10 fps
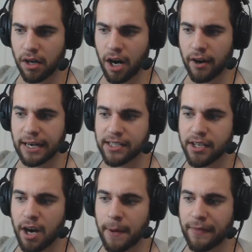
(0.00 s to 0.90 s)
Alright,
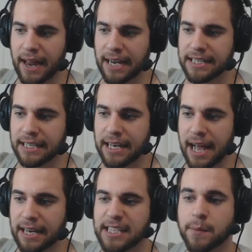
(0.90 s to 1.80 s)
sorry about that. I did
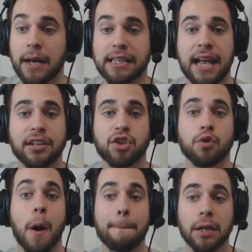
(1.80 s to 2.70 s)
not expect that
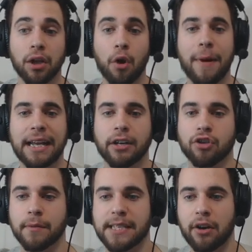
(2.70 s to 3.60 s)
to blow my
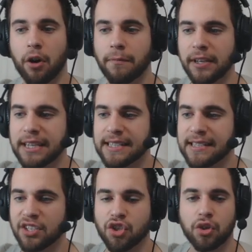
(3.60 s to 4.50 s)
eardrums out. Hopefully this
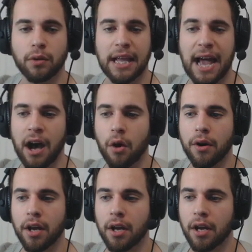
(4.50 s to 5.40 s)
isn't too
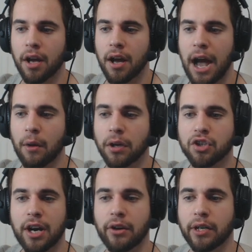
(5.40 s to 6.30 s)
loud. I will
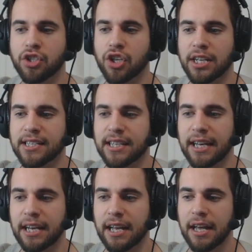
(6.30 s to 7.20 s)
try to adjust
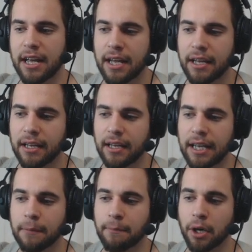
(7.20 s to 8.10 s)
it
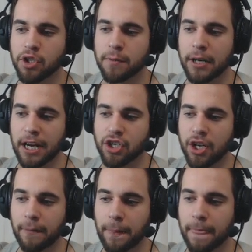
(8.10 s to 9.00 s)
in
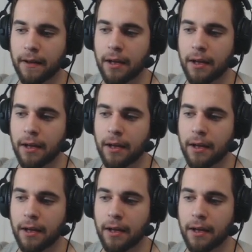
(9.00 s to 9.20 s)
post-production.